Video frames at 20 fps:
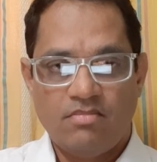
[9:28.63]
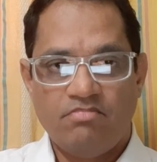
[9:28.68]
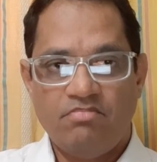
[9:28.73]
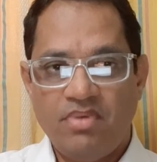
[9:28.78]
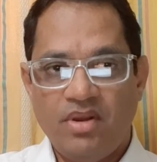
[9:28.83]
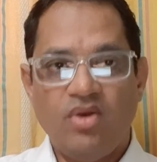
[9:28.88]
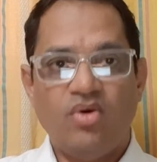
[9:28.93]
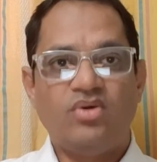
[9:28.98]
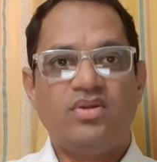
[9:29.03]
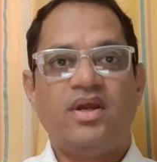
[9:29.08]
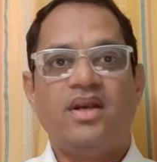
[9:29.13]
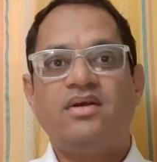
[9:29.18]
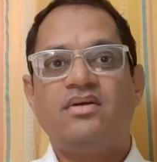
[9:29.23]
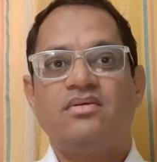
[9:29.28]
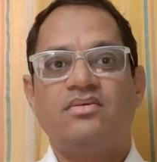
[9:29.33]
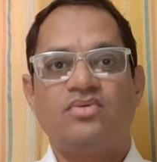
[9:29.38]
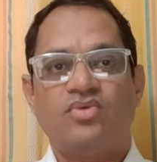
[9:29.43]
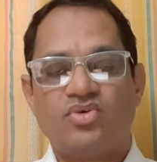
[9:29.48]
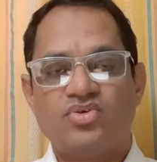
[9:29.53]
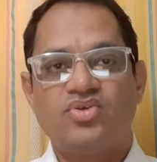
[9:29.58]
Below that,
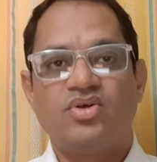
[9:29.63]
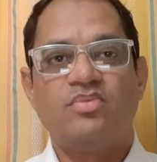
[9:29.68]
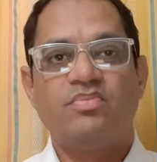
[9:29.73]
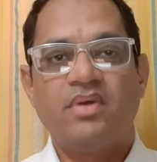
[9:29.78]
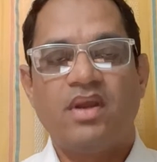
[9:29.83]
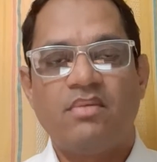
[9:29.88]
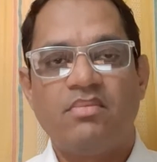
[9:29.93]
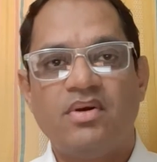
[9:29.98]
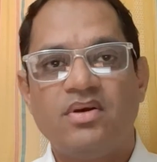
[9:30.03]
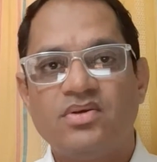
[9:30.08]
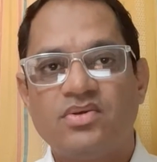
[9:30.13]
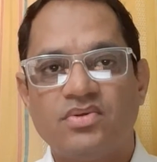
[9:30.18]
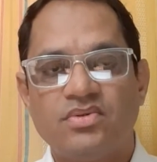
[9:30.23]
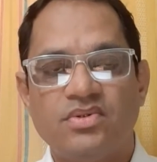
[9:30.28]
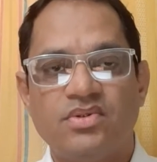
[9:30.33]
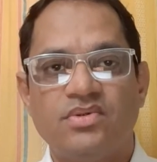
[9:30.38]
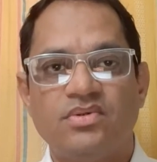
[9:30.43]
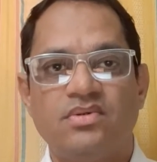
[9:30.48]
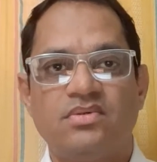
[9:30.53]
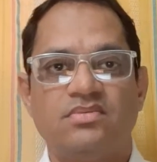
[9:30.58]
no should be able
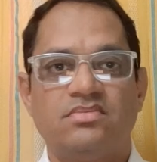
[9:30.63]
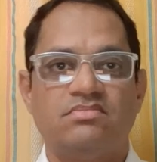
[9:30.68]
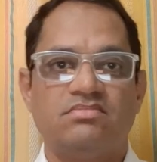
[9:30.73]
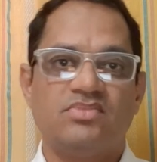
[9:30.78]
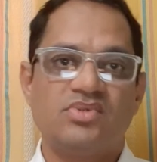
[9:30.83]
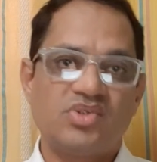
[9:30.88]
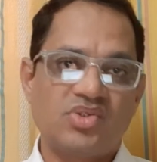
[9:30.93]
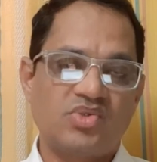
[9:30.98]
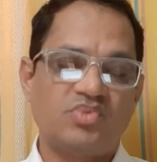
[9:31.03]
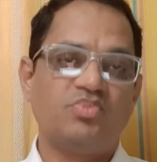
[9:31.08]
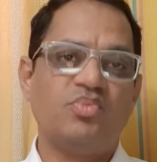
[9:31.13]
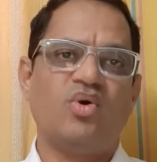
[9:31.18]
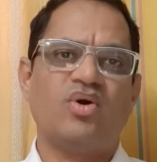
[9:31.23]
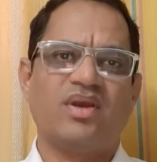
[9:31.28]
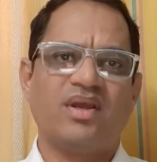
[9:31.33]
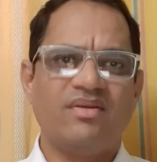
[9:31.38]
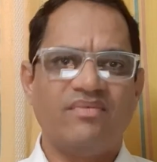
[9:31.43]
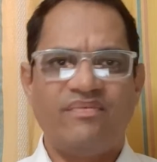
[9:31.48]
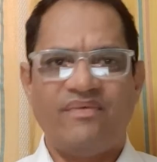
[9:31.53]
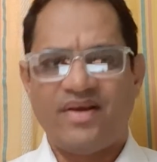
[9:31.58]
to smoke.
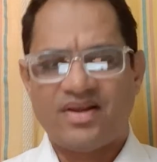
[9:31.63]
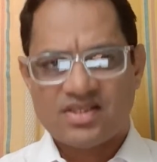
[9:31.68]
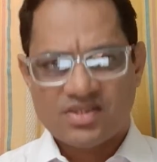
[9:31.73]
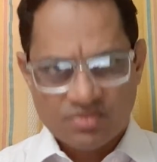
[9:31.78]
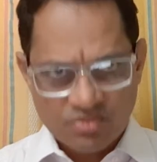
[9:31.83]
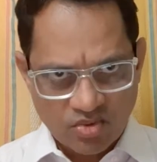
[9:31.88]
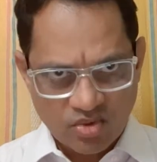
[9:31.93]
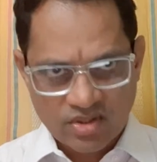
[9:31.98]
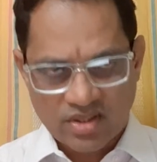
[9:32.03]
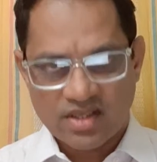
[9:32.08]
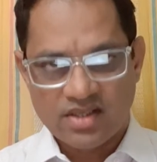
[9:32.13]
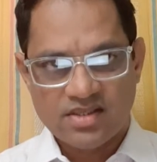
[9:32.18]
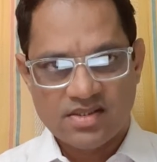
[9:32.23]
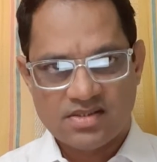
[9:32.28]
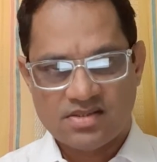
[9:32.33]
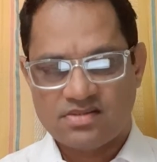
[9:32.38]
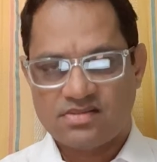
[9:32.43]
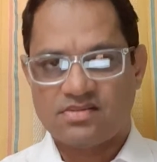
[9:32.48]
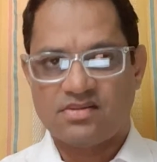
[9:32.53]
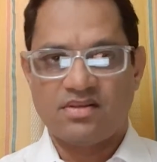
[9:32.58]
In fact, smoking
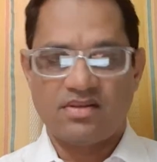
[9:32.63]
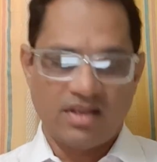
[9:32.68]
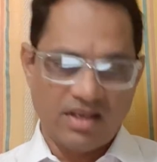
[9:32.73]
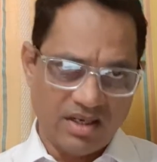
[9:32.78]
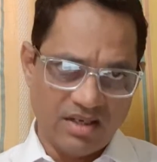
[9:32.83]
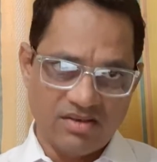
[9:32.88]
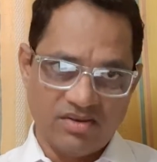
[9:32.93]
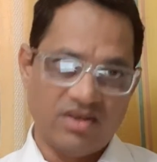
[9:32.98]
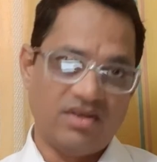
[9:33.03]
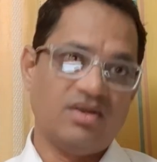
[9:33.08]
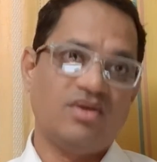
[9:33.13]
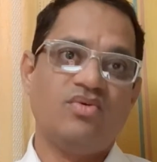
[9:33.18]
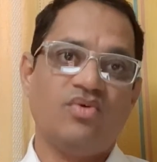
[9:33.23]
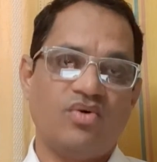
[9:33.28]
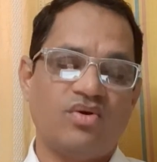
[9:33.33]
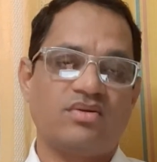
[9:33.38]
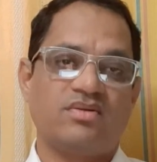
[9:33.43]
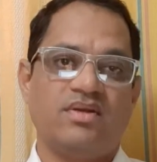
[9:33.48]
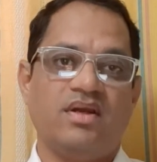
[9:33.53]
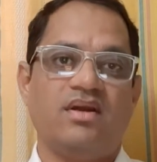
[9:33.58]
is written
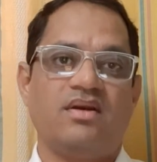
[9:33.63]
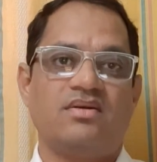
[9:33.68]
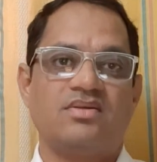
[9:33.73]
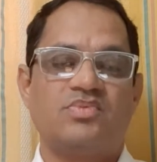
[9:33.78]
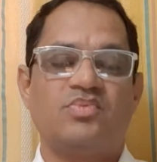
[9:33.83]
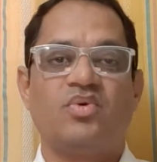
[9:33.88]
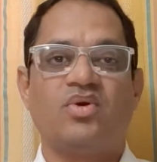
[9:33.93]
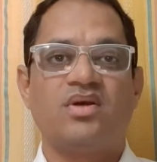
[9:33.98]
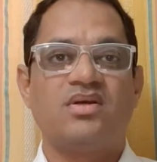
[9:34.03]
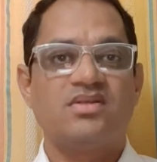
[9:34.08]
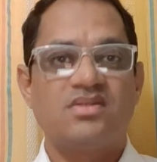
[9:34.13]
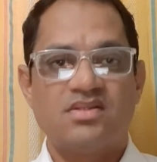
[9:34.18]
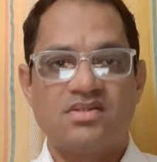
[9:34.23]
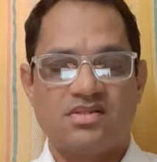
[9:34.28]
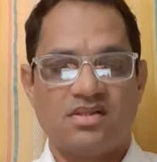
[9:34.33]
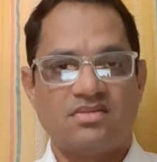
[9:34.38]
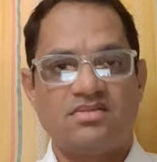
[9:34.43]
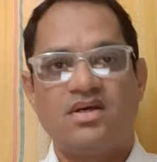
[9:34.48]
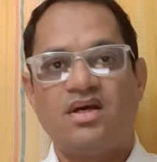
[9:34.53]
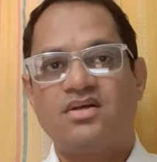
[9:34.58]
over there. Smoking is
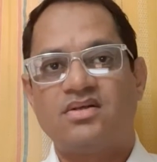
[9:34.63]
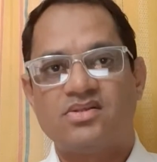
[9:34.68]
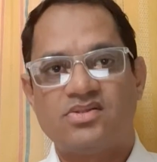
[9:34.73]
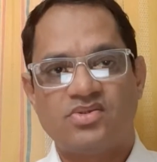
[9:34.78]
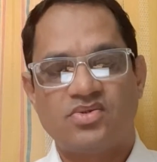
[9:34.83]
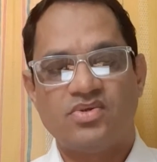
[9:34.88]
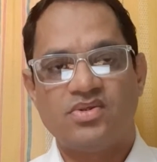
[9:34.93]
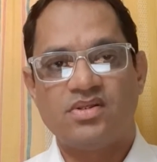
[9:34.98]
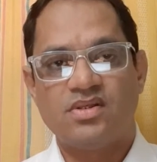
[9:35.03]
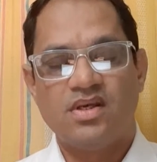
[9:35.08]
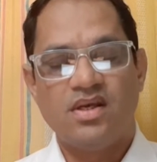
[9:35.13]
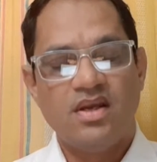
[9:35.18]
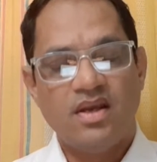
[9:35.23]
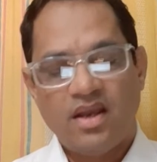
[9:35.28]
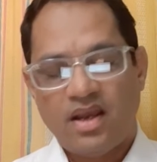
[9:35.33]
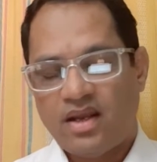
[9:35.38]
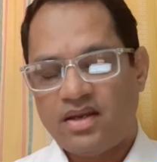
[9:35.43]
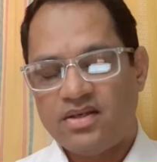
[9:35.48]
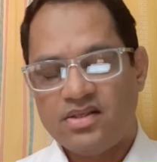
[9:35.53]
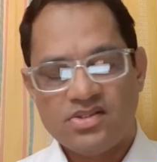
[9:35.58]
hazardous
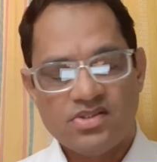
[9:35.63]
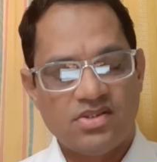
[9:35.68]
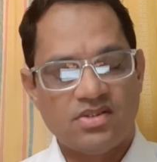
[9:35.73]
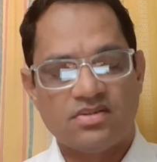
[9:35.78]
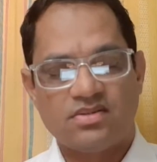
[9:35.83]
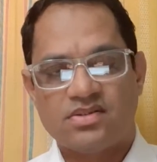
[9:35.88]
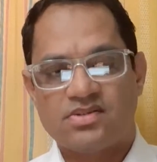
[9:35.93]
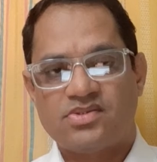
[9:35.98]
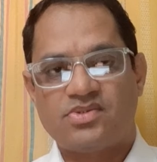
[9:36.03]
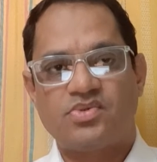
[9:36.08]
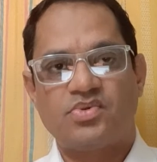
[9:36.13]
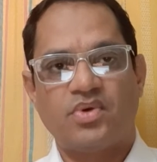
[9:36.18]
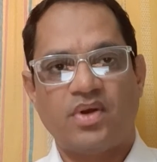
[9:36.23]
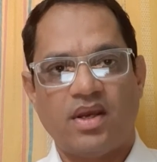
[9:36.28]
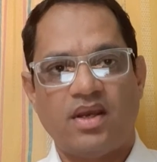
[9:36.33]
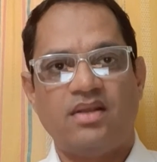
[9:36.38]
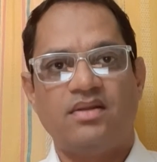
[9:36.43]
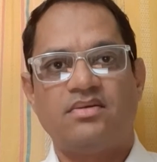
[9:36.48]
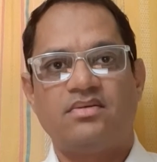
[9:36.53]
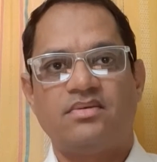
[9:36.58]
and injurious to
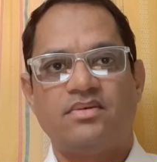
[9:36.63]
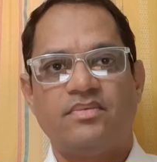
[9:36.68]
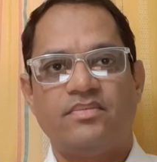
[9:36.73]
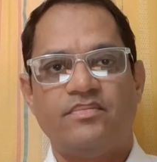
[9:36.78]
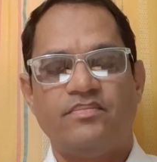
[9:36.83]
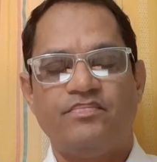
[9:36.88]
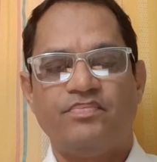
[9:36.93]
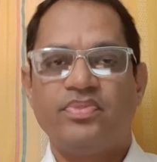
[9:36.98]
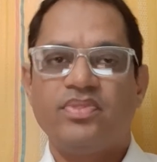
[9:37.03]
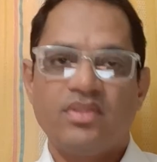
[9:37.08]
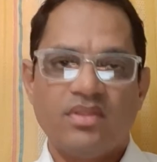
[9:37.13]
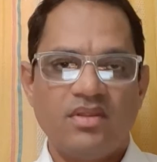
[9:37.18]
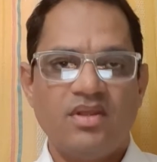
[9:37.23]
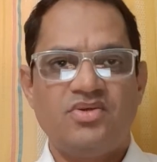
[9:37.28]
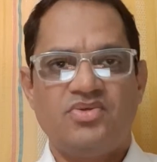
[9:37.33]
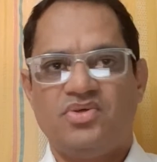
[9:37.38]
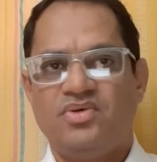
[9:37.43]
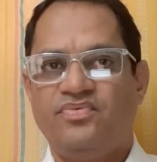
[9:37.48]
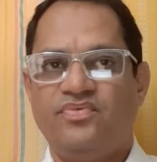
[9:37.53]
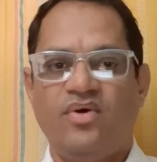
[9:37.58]
health. They
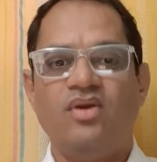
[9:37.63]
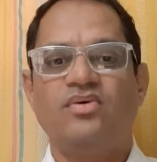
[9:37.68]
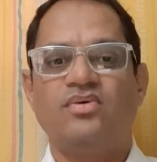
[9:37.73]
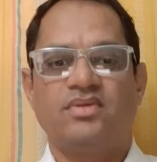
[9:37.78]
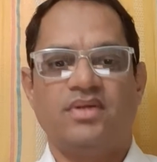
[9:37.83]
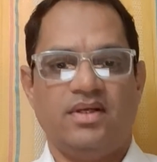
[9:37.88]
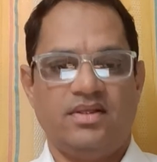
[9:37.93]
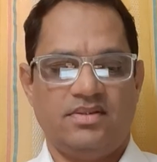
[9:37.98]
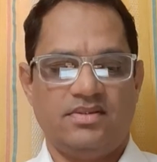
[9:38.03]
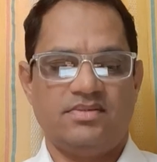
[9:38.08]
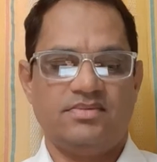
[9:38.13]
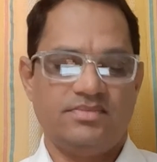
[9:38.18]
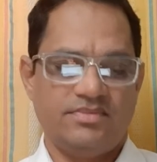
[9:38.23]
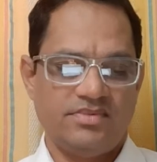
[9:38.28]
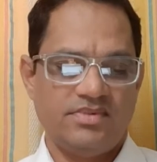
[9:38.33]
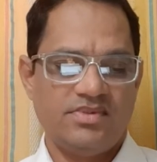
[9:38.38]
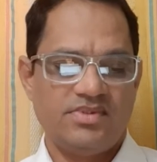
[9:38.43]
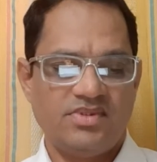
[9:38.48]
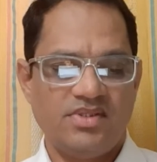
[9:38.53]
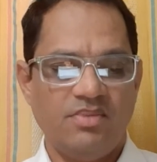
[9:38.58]
should follow that.
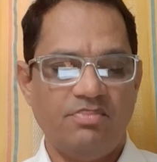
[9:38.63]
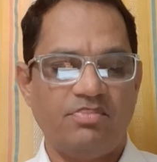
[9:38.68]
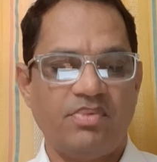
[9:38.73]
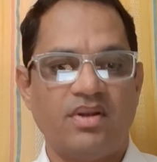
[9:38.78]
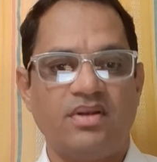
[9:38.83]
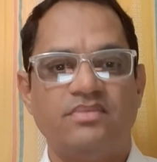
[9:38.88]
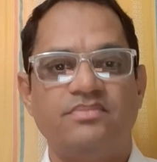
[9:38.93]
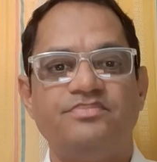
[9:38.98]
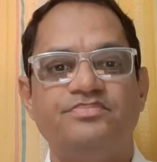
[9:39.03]
Simple.